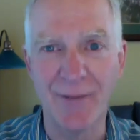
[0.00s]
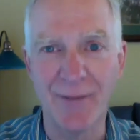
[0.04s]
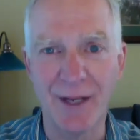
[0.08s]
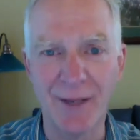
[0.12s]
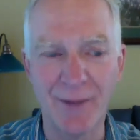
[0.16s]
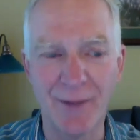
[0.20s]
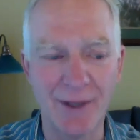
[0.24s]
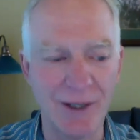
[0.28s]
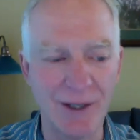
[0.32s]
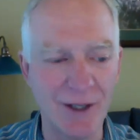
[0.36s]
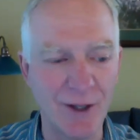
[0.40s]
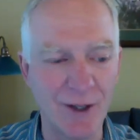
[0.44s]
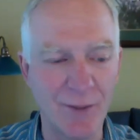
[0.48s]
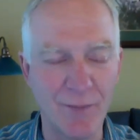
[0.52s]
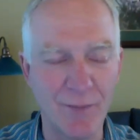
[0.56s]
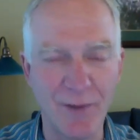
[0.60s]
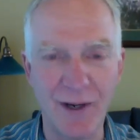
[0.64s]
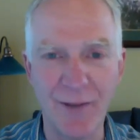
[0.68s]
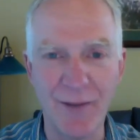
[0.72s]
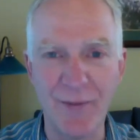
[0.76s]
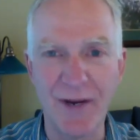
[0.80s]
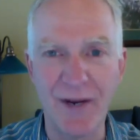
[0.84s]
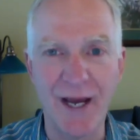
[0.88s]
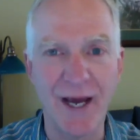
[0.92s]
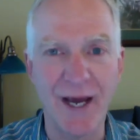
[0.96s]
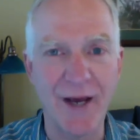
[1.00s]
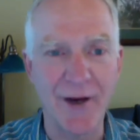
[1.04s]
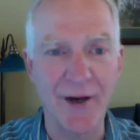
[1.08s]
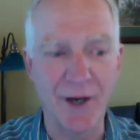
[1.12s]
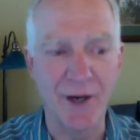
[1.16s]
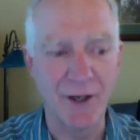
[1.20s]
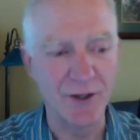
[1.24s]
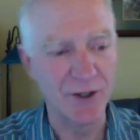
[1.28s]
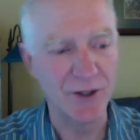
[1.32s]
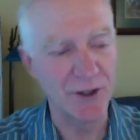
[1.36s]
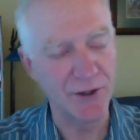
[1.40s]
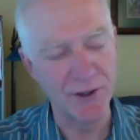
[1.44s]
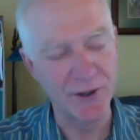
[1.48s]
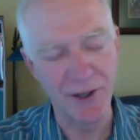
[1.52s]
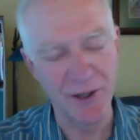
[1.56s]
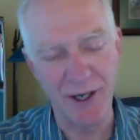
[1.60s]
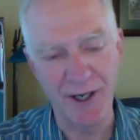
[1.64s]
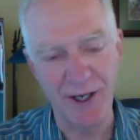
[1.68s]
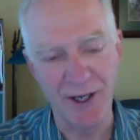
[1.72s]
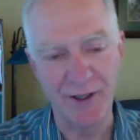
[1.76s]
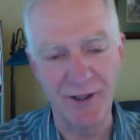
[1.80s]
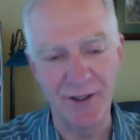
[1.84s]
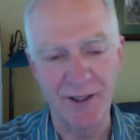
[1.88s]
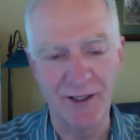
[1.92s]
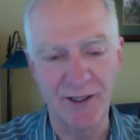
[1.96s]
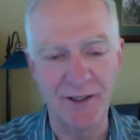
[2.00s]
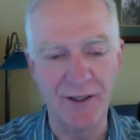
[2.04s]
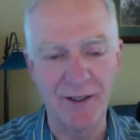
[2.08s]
maybe a little bummed out, or turn on